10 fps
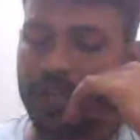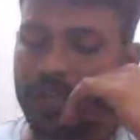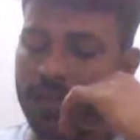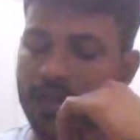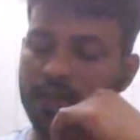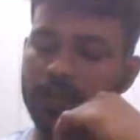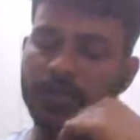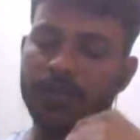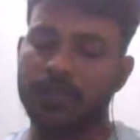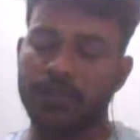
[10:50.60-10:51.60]
Can
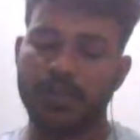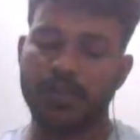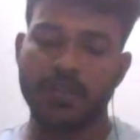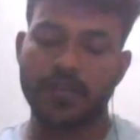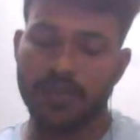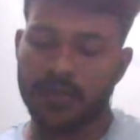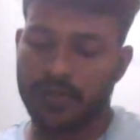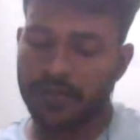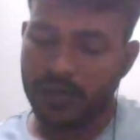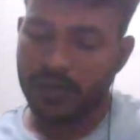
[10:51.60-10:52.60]
you explain
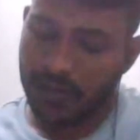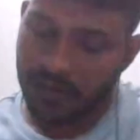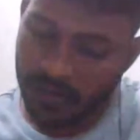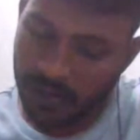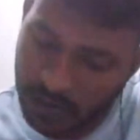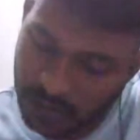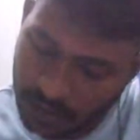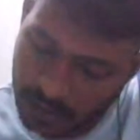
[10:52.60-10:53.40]
it by equation?